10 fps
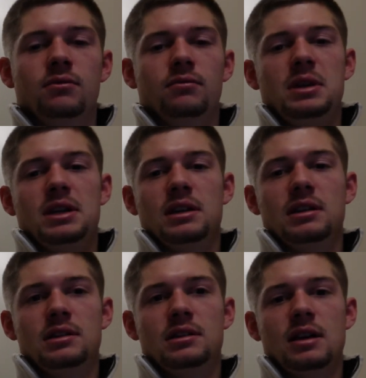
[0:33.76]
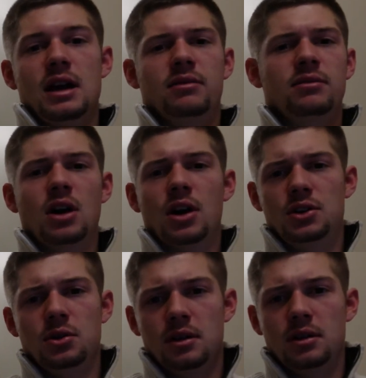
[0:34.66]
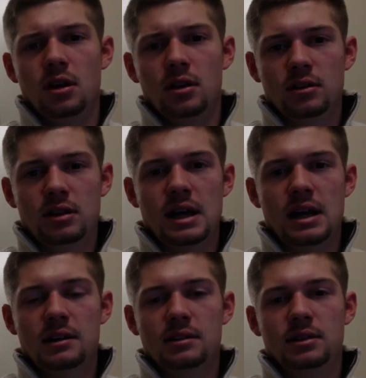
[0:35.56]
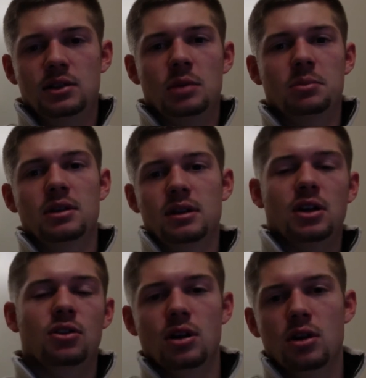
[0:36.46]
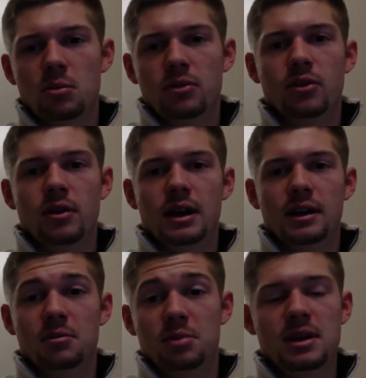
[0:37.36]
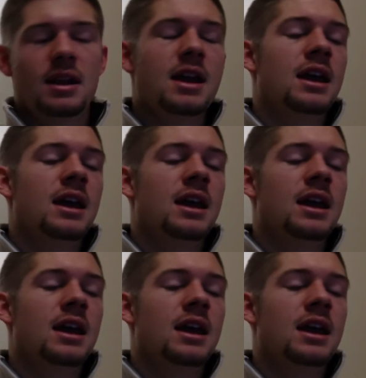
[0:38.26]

because I've gone into an adult class, so I'm going to grow before I compete.